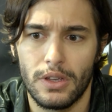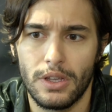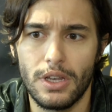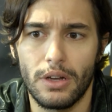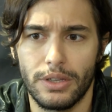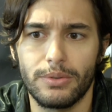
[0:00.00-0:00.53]

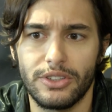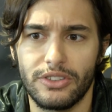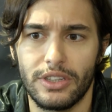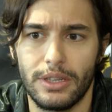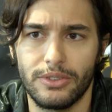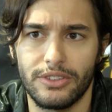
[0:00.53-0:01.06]
you know, he was
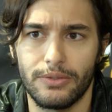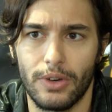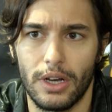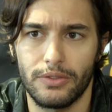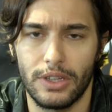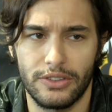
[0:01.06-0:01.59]
he was
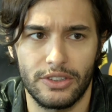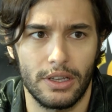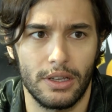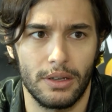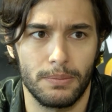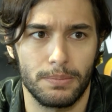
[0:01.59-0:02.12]
involved as
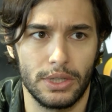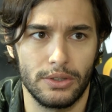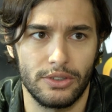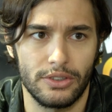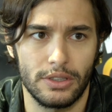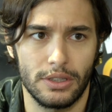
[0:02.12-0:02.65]
a
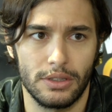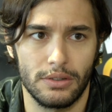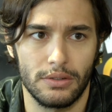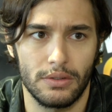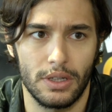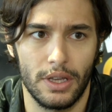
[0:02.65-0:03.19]
producer,
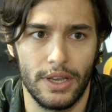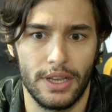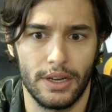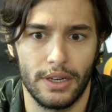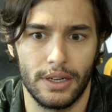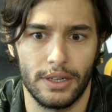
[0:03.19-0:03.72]
and
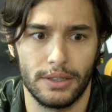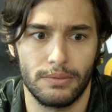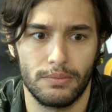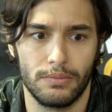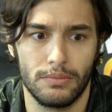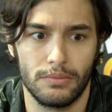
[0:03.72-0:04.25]
he uh,
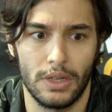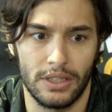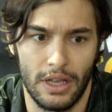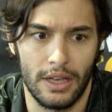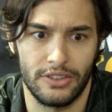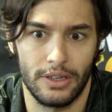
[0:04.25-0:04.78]

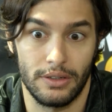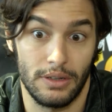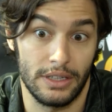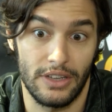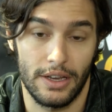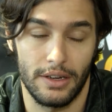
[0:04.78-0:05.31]
as an
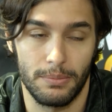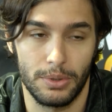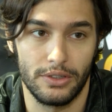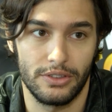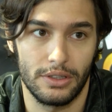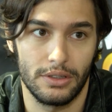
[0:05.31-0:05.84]
executive
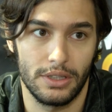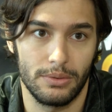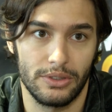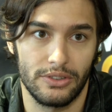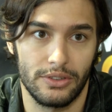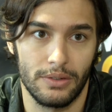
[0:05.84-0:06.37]
producer, and he
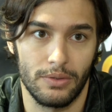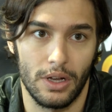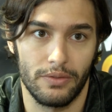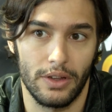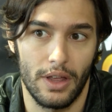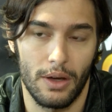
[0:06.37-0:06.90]
was
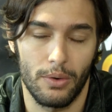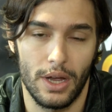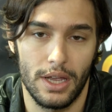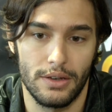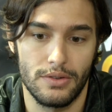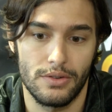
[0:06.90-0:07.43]
involved in that
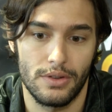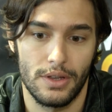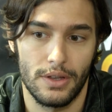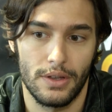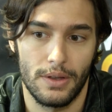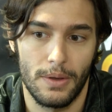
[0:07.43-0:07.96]
way. And
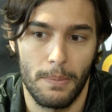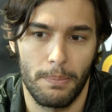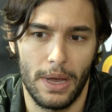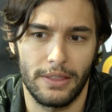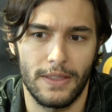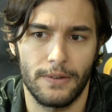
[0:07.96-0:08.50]

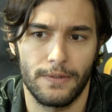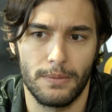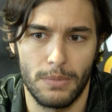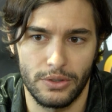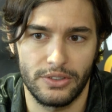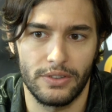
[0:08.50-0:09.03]
but I think for
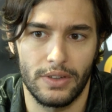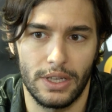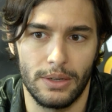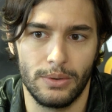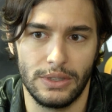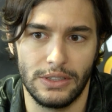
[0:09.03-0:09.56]
most of
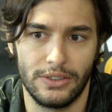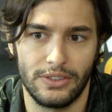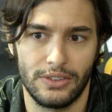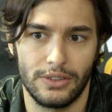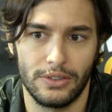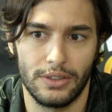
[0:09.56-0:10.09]
it, it
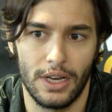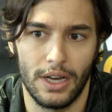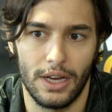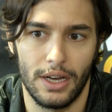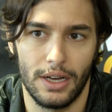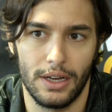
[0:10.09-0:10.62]
was
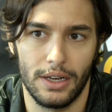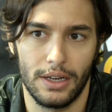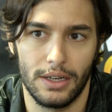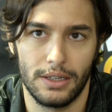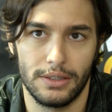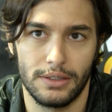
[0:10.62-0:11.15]

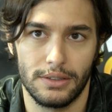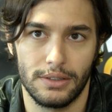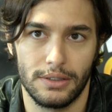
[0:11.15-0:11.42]
uh,